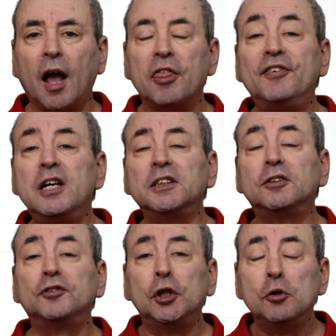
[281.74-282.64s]
The first
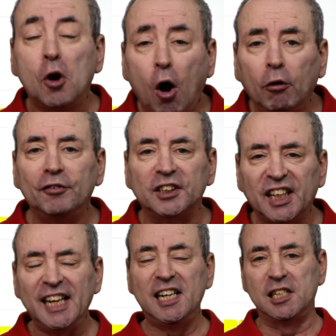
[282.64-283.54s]
of two
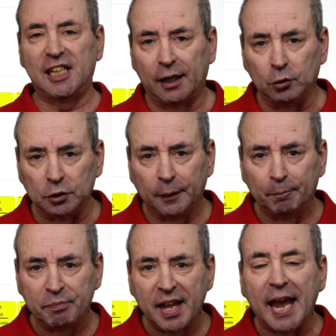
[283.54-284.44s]
conversation channels
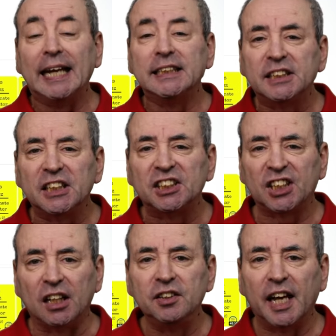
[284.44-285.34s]
is the
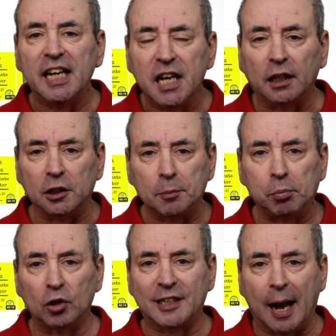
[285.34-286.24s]
Sunday Lunch
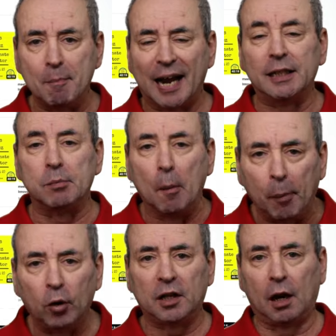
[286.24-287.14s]
Project Management
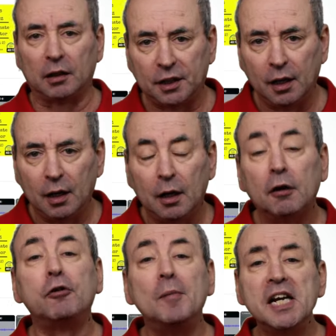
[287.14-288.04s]
podcast
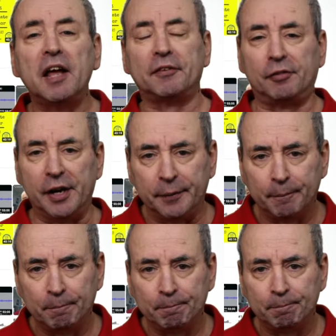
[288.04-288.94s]
from another friend,
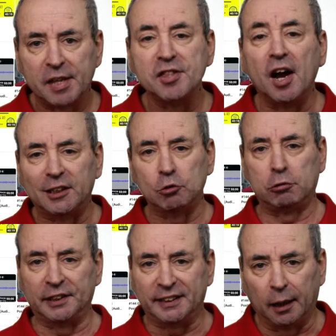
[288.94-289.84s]
Nigel
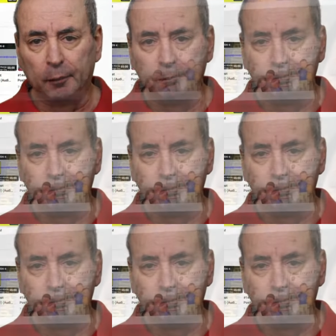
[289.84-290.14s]
Creaser.